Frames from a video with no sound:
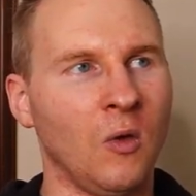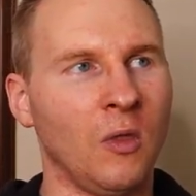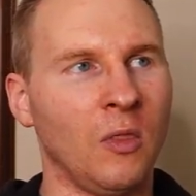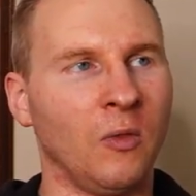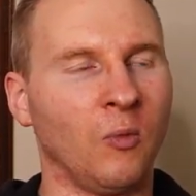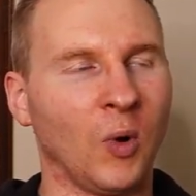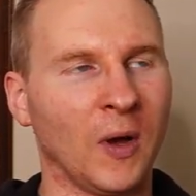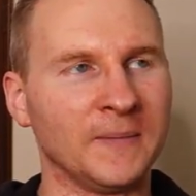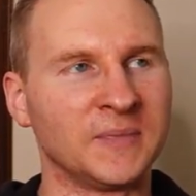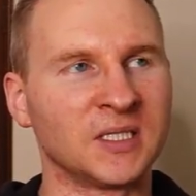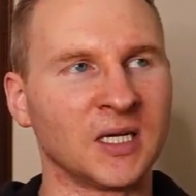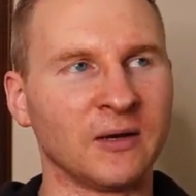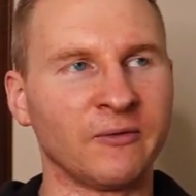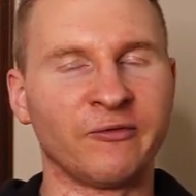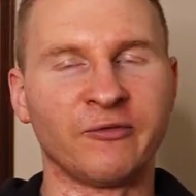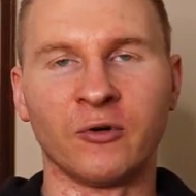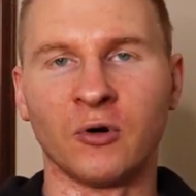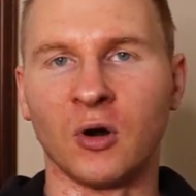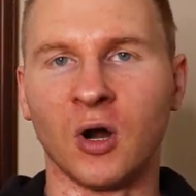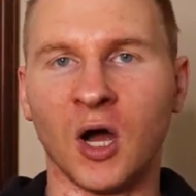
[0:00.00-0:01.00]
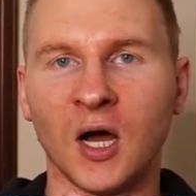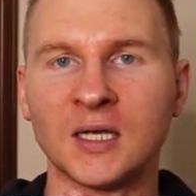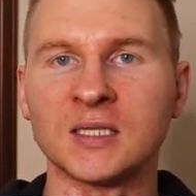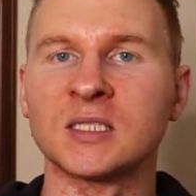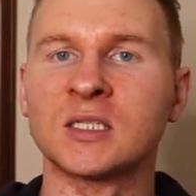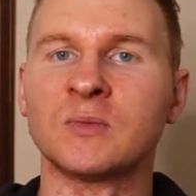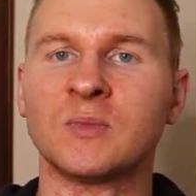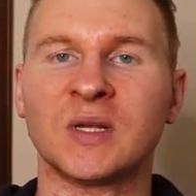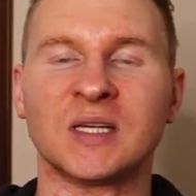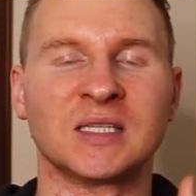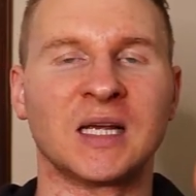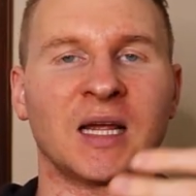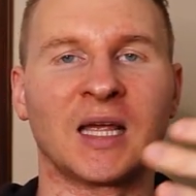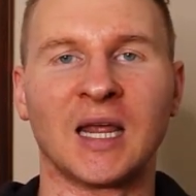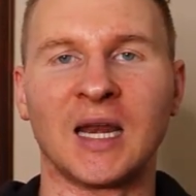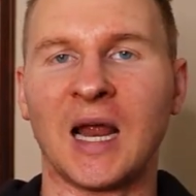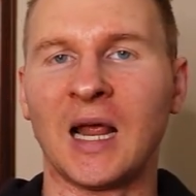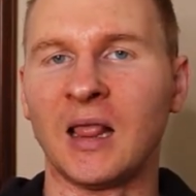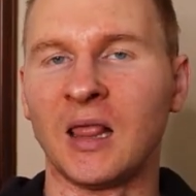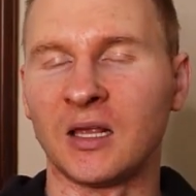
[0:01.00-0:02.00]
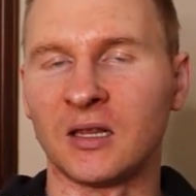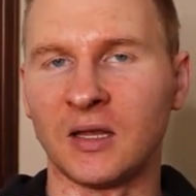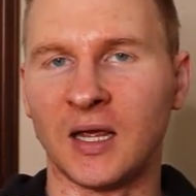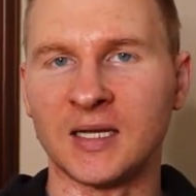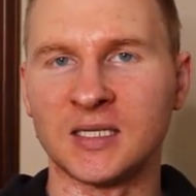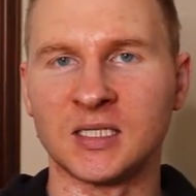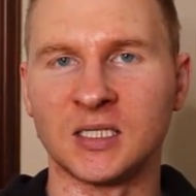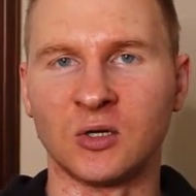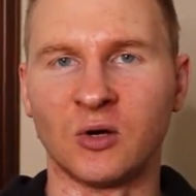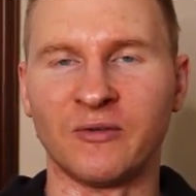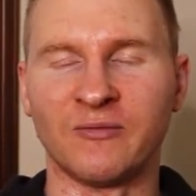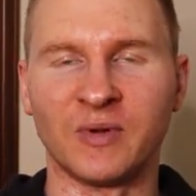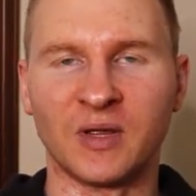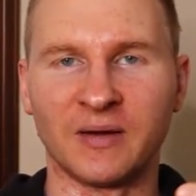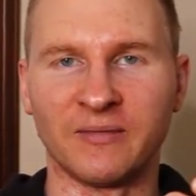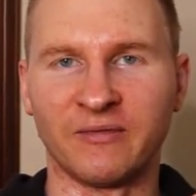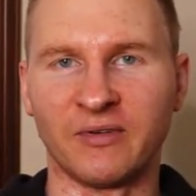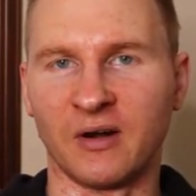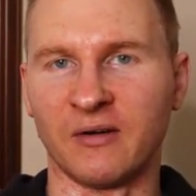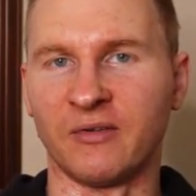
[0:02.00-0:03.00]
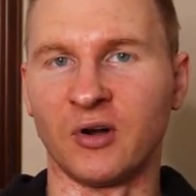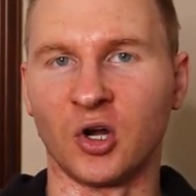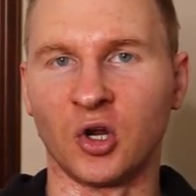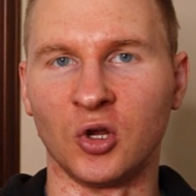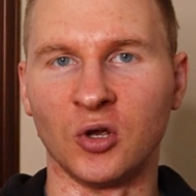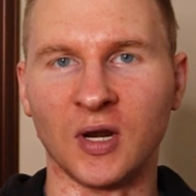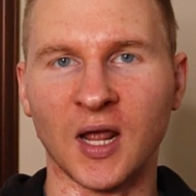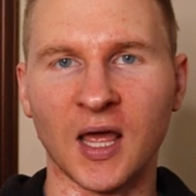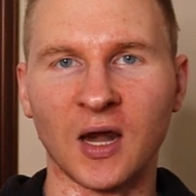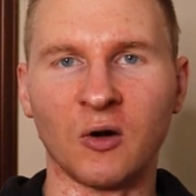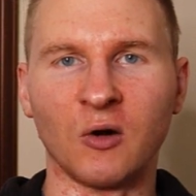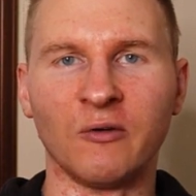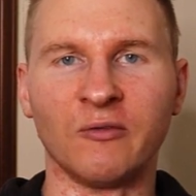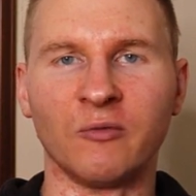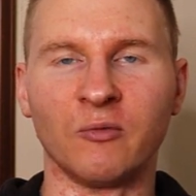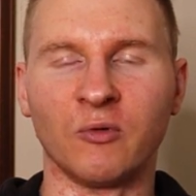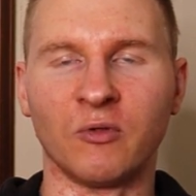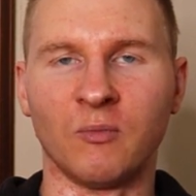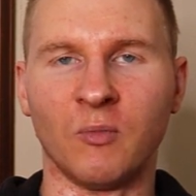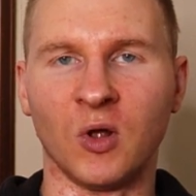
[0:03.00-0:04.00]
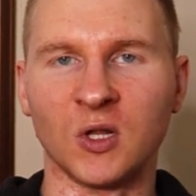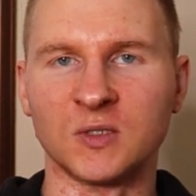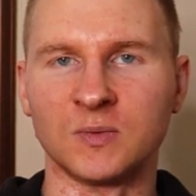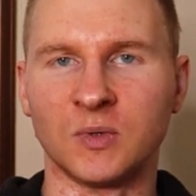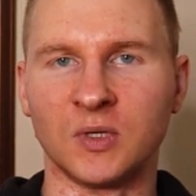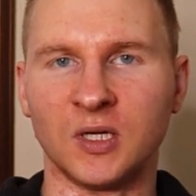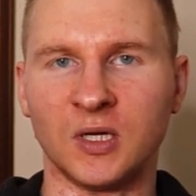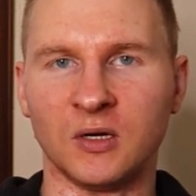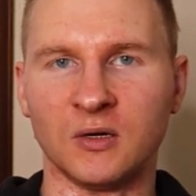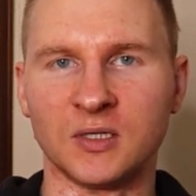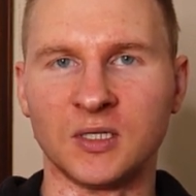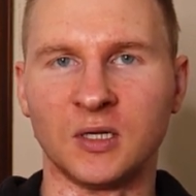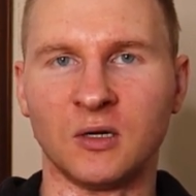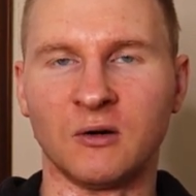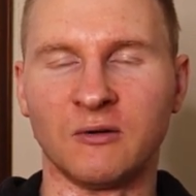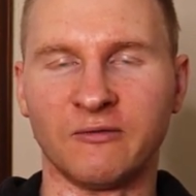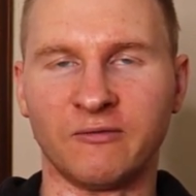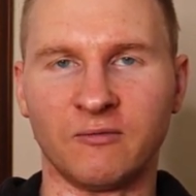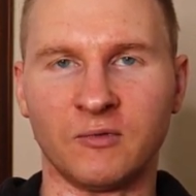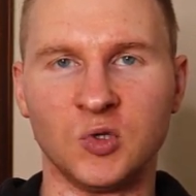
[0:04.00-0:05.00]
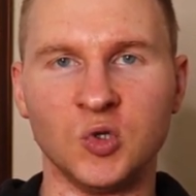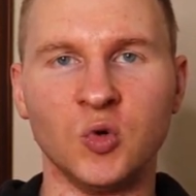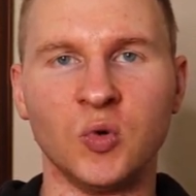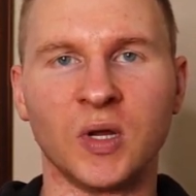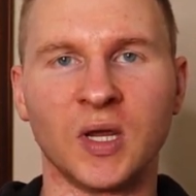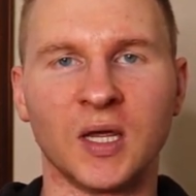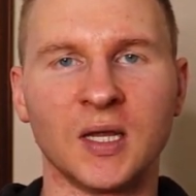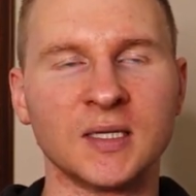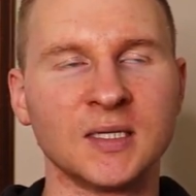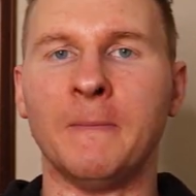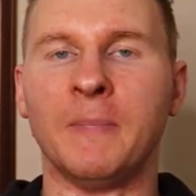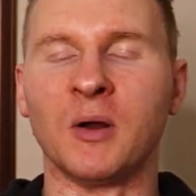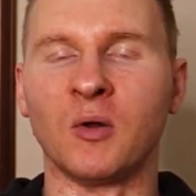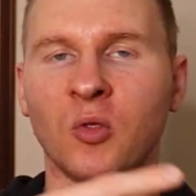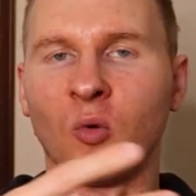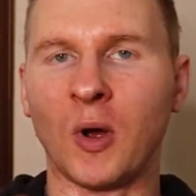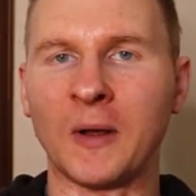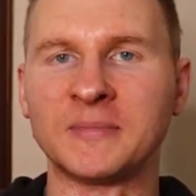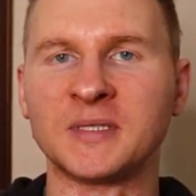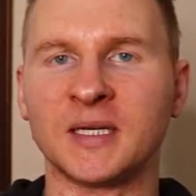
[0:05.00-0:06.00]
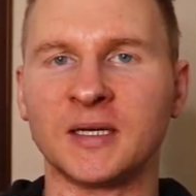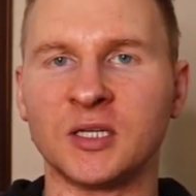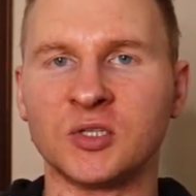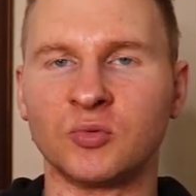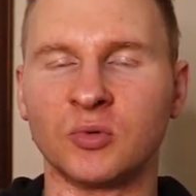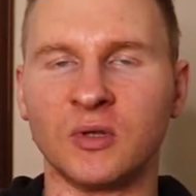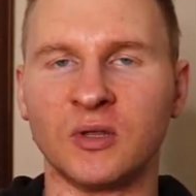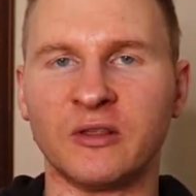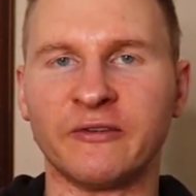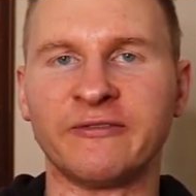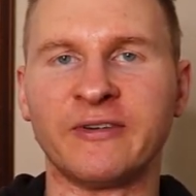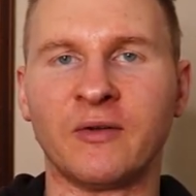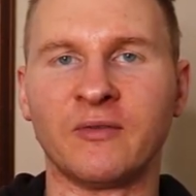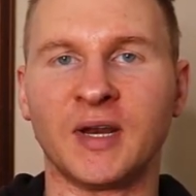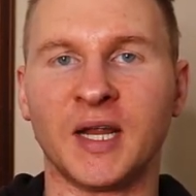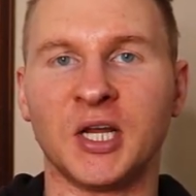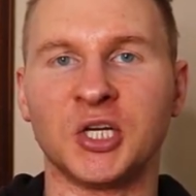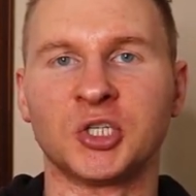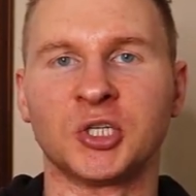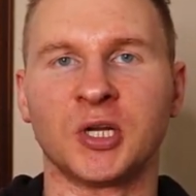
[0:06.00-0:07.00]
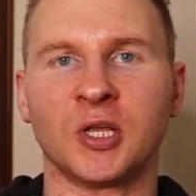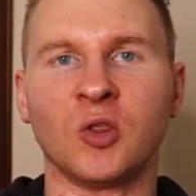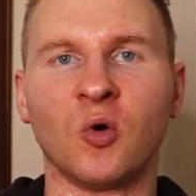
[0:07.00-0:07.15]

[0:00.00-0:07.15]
the website for us, because again, I like SEO, I've become very, very good at it with multiple years here of doing it, but the website is really the foundation.